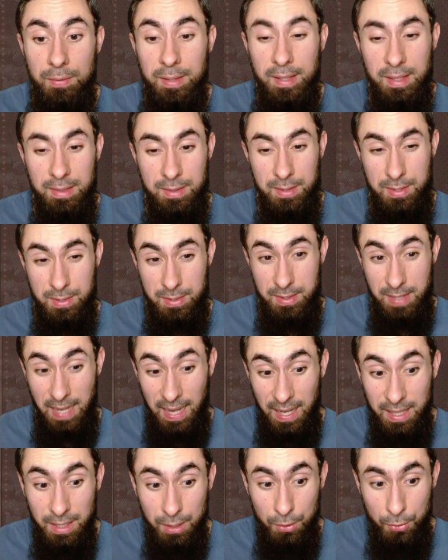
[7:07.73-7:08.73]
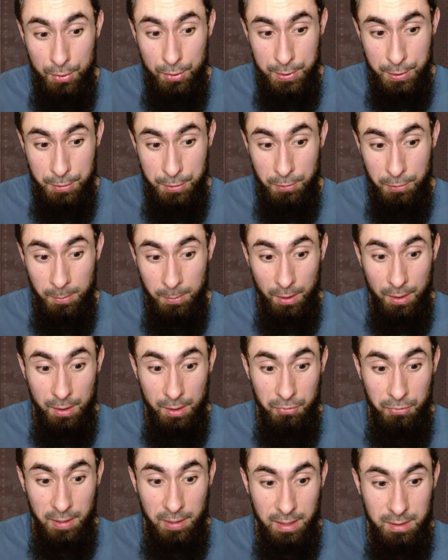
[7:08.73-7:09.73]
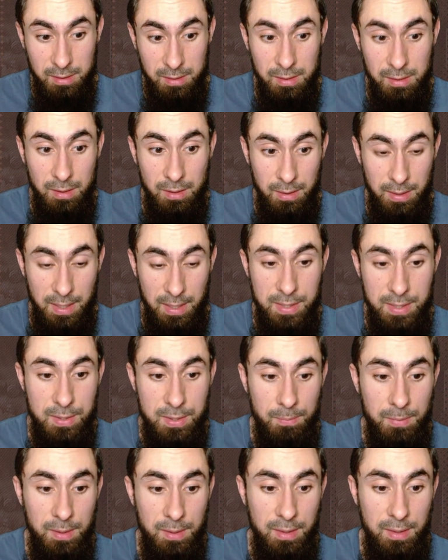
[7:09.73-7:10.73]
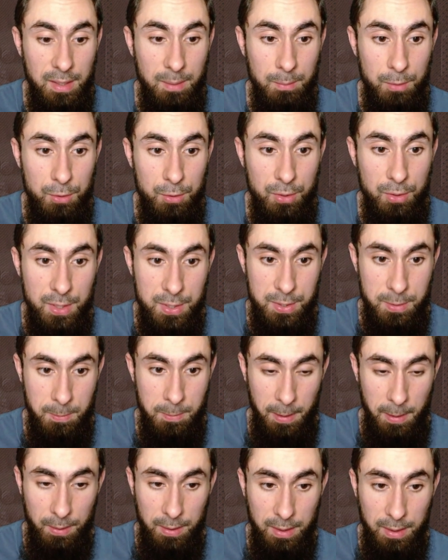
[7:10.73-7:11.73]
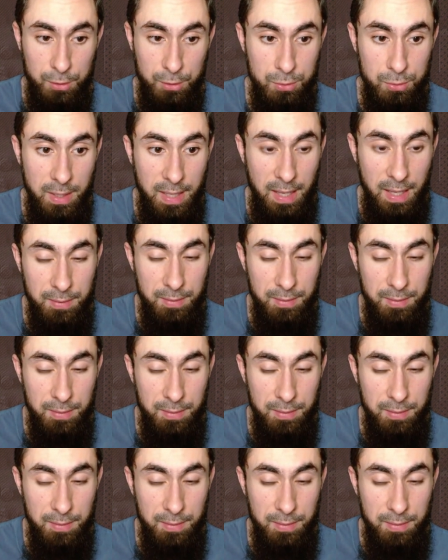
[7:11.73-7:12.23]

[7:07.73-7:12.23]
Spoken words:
get the stat increases from the artifact? That's something that I'm curious about. Like, do they have the